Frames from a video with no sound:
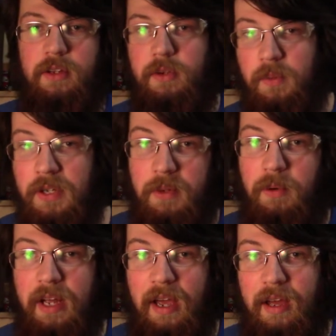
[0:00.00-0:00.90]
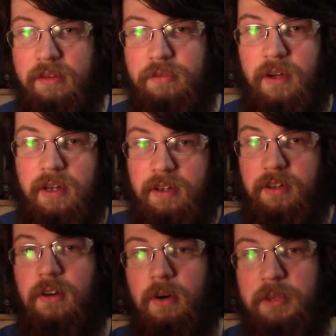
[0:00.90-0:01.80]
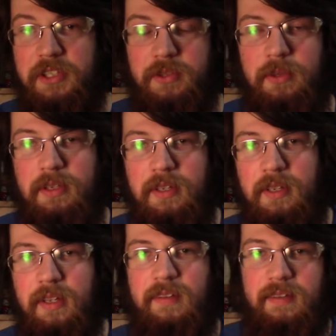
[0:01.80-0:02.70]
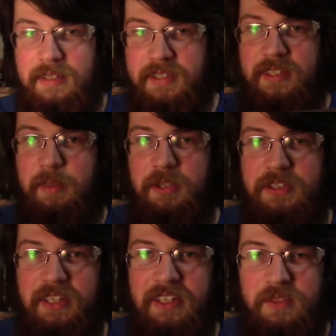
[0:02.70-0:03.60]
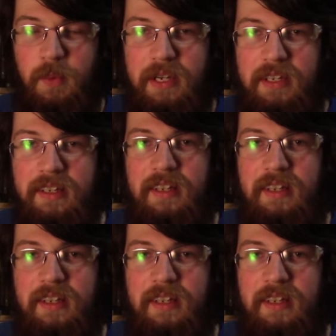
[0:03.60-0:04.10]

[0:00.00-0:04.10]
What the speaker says: you really want to have another arming sword that's similar to this weight,